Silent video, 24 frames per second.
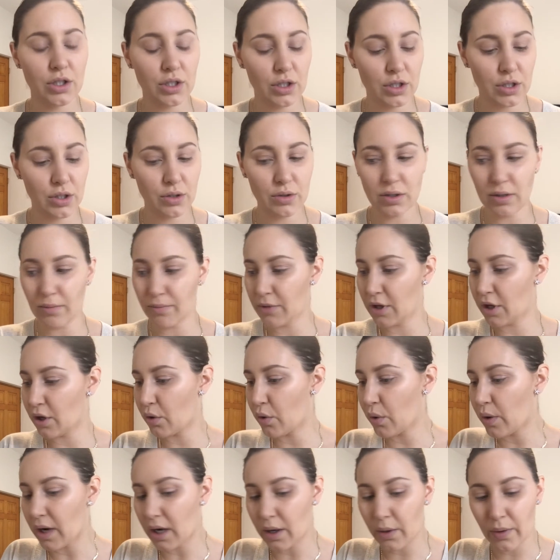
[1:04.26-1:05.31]
just do something
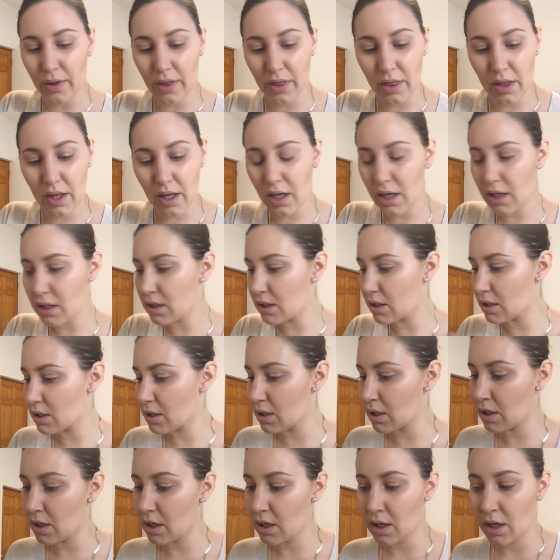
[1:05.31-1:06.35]
quick with this.
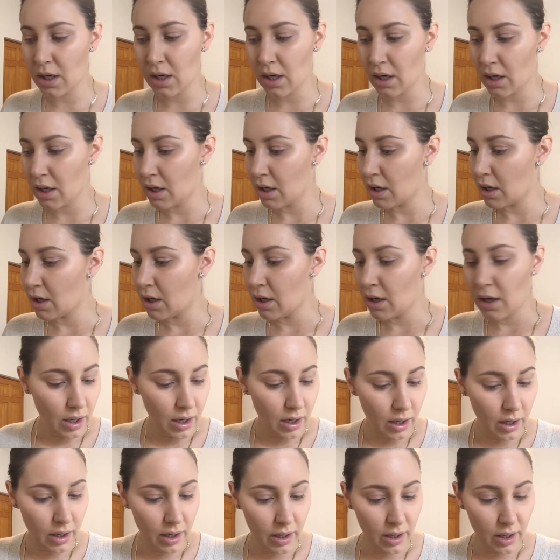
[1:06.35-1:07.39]

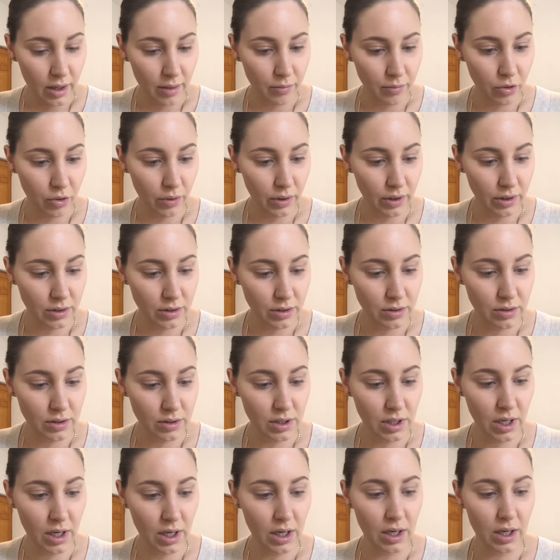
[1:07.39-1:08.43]
I am going to
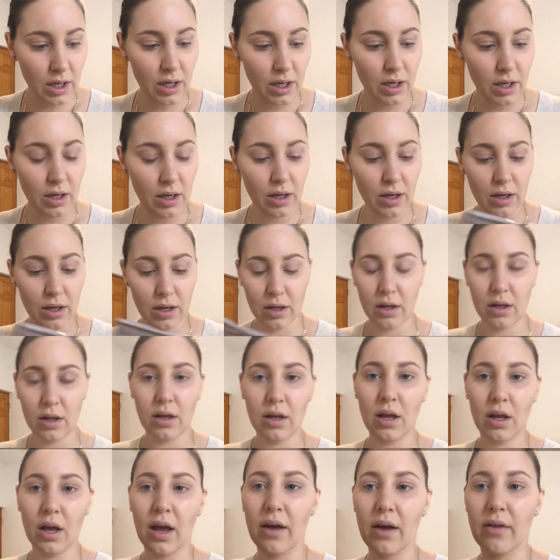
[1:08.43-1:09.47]
take
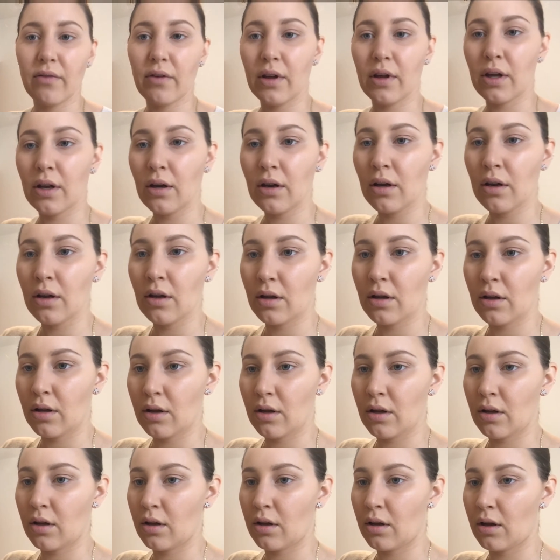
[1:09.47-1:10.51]
Heaven
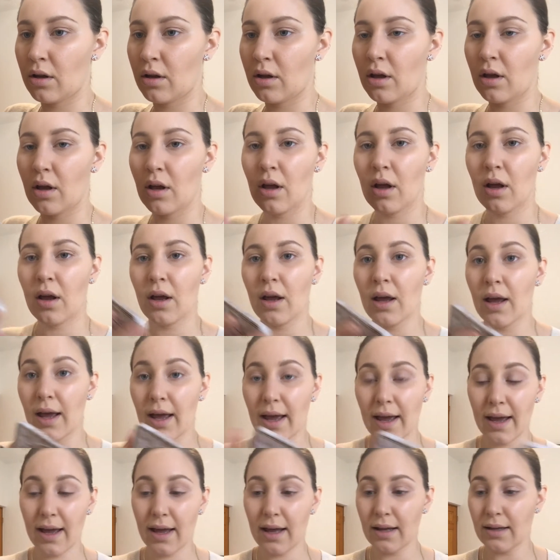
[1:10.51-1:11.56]

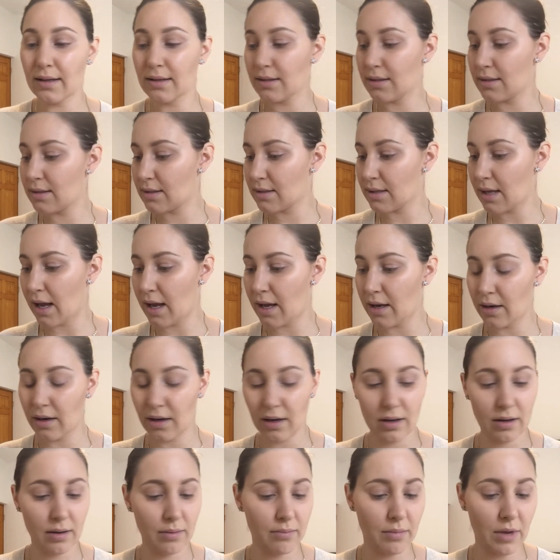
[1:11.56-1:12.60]
and set
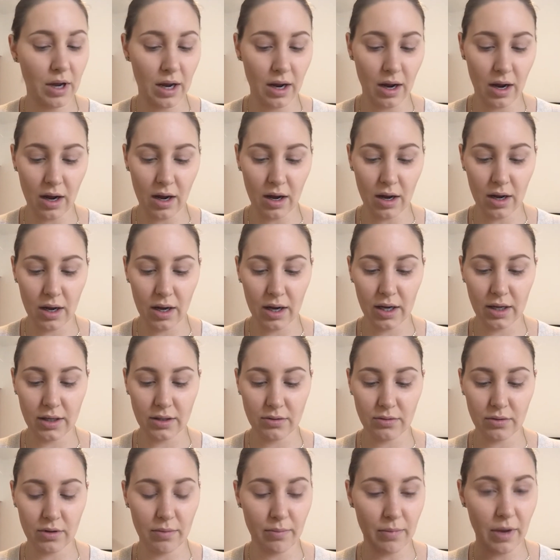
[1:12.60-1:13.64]
my
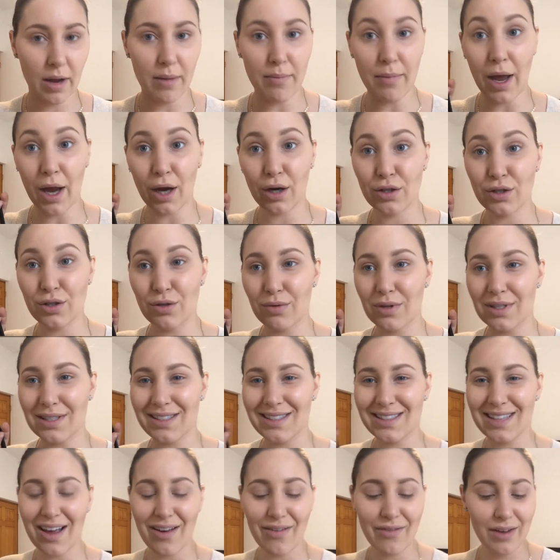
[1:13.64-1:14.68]
eyes with my MAC
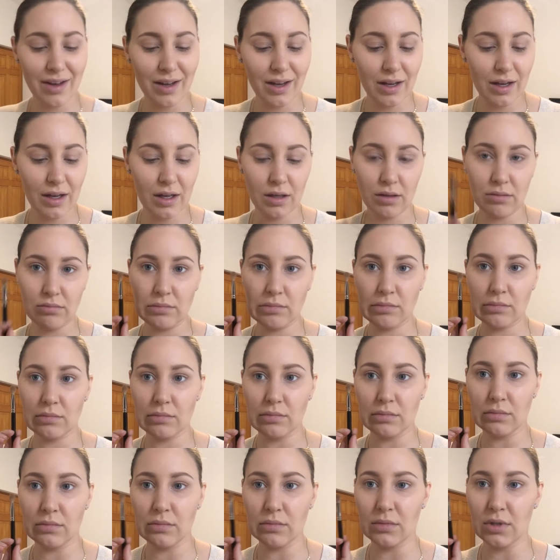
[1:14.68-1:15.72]
217.
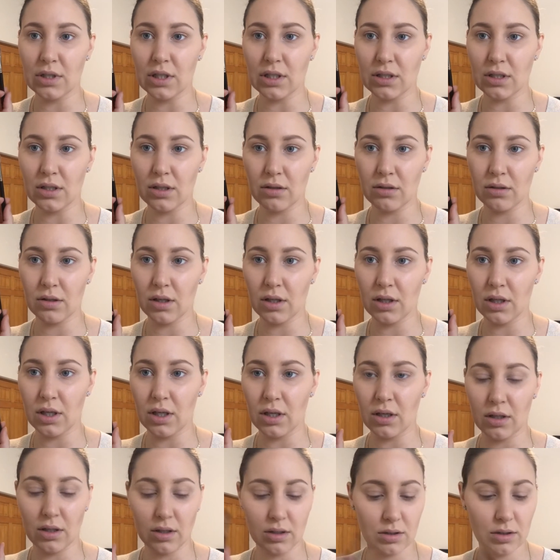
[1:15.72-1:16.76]
Needs a little
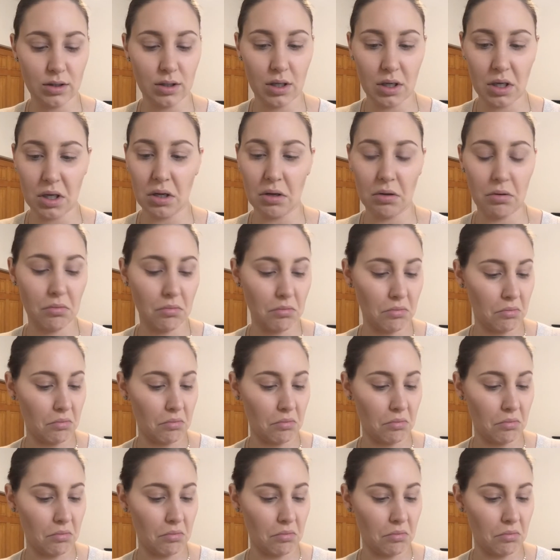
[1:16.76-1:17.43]
clean, looks like.